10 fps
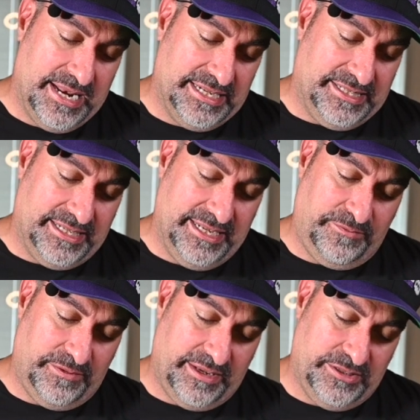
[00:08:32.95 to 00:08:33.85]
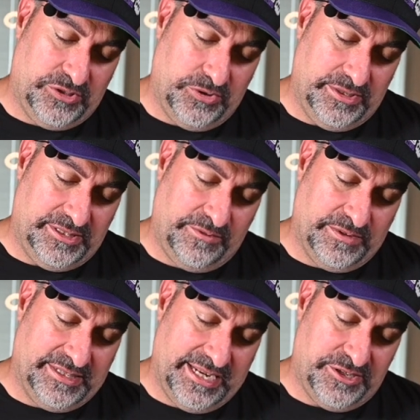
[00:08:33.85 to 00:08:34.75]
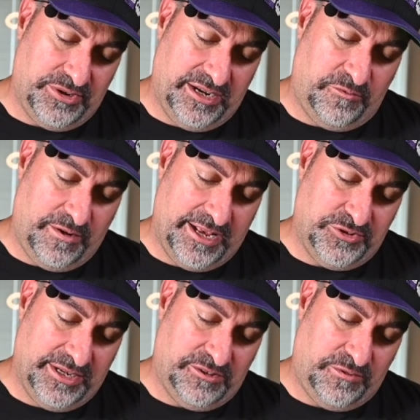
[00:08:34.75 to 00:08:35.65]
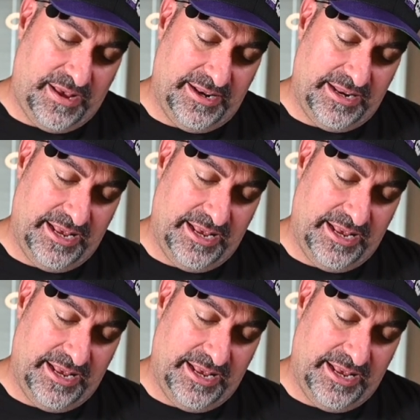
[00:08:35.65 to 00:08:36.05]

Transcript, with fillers: Not significant source of a saturated fat, trans fat,